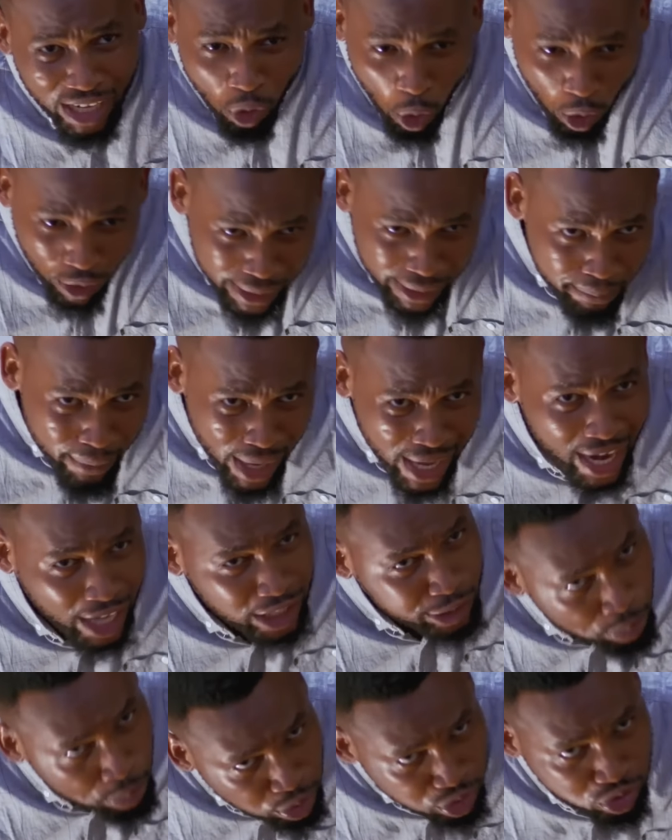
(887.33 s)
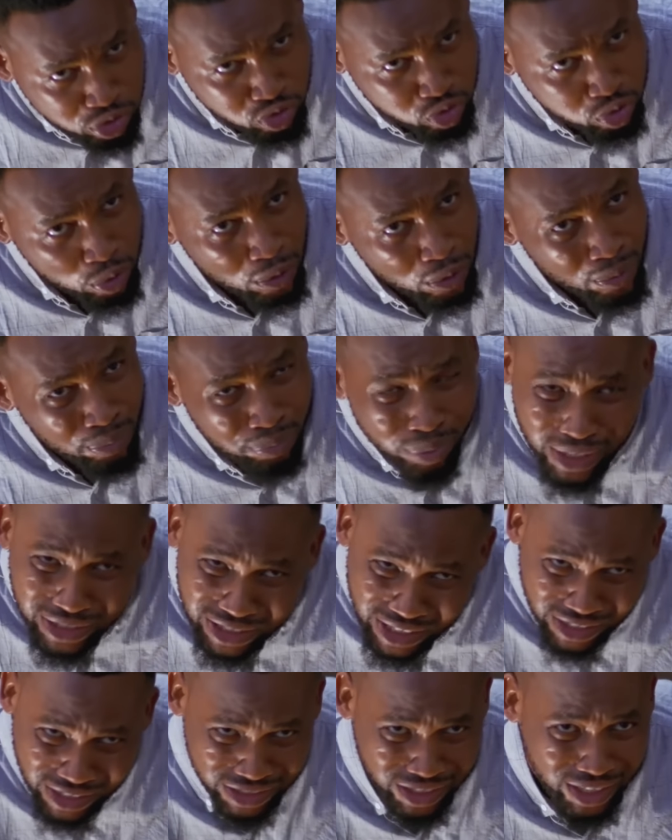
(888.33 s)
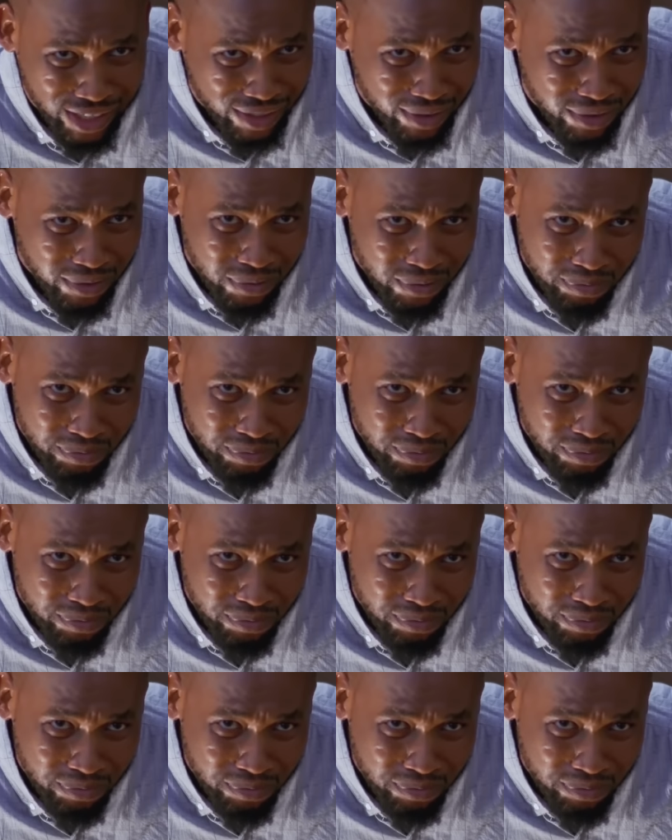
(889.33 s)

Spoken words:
that all the men have put you through. Please, Alicia.